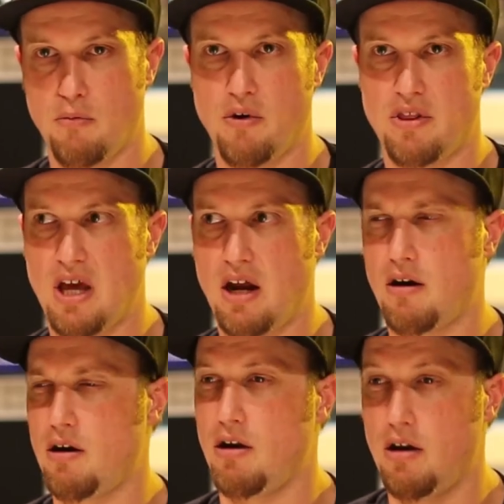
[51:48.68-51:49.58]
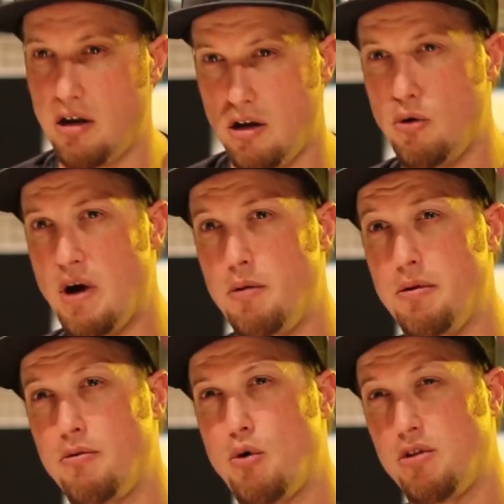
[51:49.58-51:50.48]
with their new
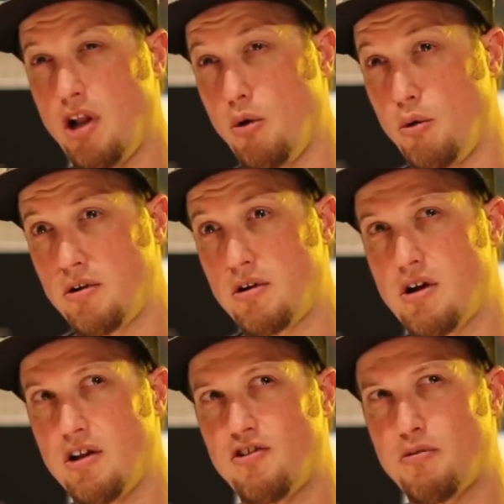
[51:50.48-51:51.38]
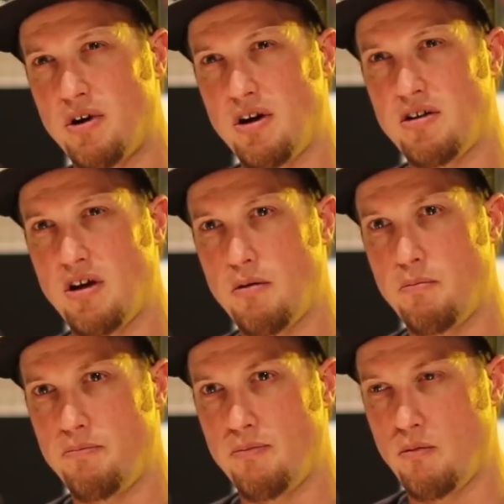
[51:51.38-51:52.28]
album called The Lord Conspirator,
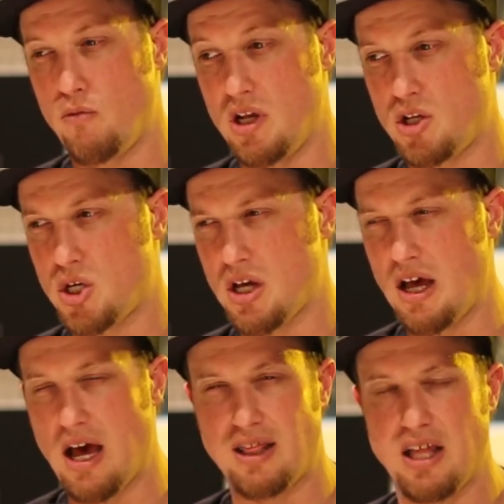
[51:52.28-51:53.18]
which I